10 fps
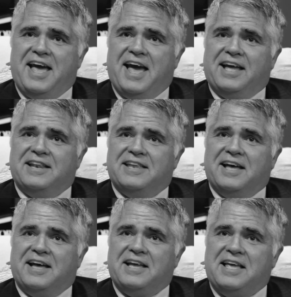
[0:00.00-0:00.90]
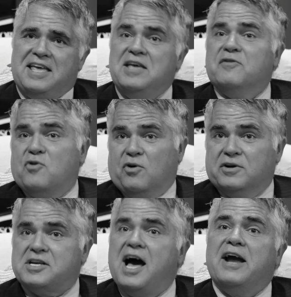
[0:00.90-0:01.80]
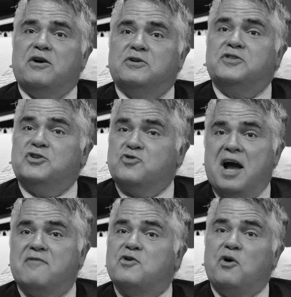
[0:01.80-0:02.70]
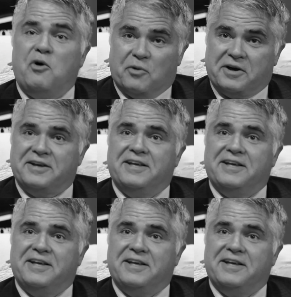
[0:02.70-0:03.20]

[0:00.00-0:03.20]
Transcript: And uh, he, of course, hires the driver, Hoke.